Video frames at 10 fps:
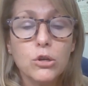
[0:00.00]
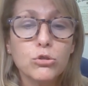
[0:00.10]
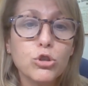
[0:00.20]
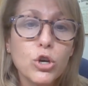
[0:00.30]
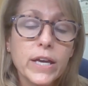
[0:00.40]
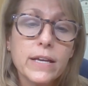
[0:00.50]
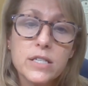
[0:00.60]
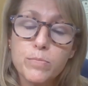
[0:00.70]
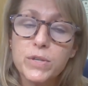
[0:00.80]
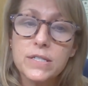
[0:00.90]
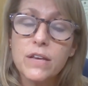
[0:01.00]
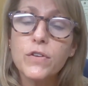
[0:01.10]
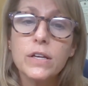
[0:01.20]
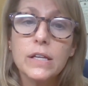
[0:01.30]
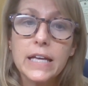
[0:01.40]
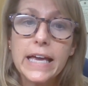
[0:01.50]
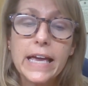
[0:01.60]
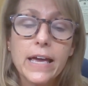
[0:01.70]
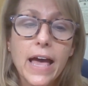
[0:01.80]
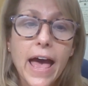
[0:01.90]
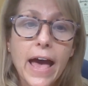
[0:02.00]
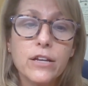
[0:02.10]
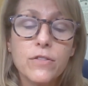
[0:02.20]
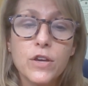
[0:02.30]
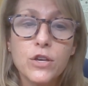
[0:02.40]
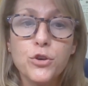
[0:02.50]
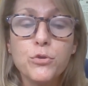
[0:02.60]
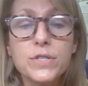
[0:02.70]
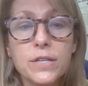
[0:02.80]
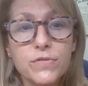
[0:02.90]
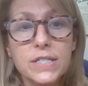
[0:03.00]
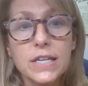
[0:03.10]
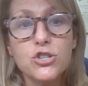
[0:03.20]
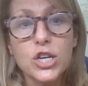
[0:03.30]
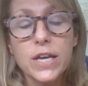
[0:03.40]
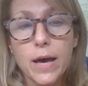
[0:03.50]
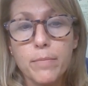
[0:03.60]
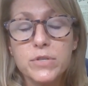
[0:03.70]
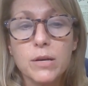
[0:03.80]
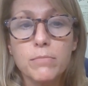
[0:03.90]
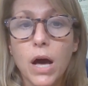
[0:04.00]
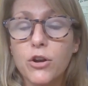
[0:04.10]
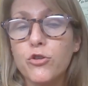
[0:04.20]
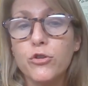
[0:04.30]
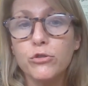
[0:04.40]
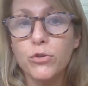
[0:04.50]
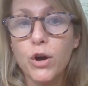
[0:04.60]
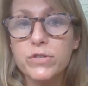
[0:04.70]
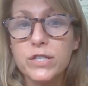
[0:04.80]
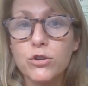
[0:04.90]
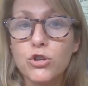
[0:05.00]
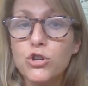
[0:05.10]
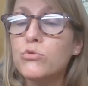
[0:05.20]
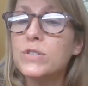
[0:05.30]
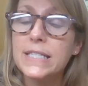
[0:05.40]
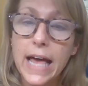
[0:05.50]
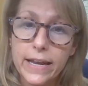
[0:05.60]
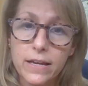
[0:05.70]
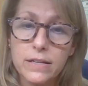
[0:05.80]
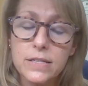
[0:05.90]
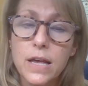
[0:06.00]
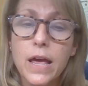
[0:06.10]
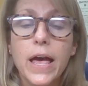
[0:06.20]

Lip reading: looking specifically at the use of CGM to monitor glucose in new settings,